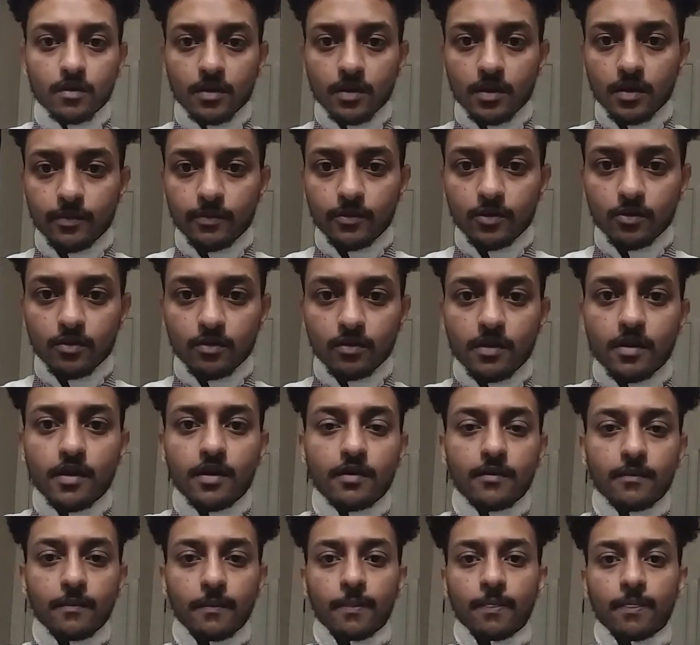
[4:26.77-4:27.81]
Keep doing
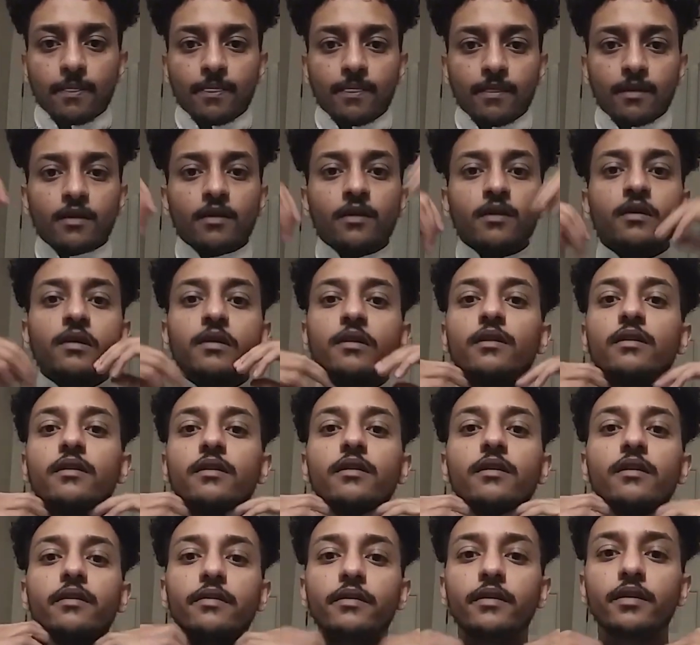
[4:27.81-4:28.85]
that.
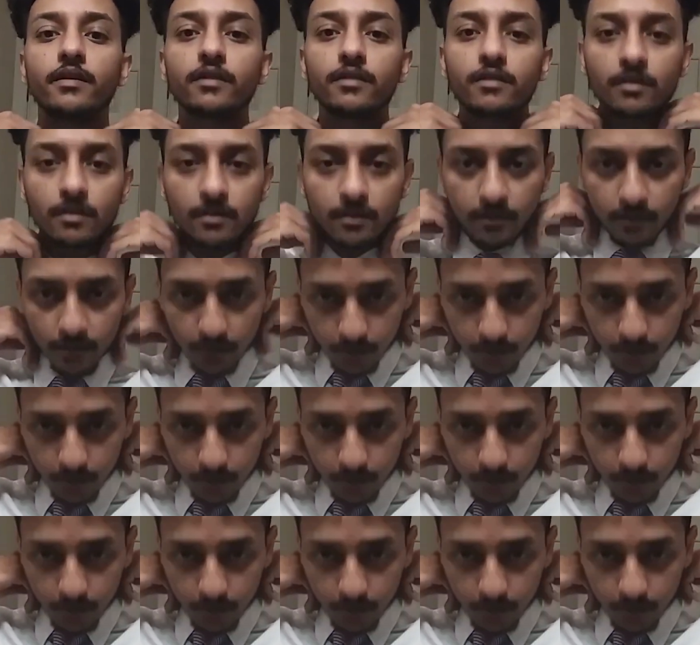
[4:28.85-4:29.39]
And then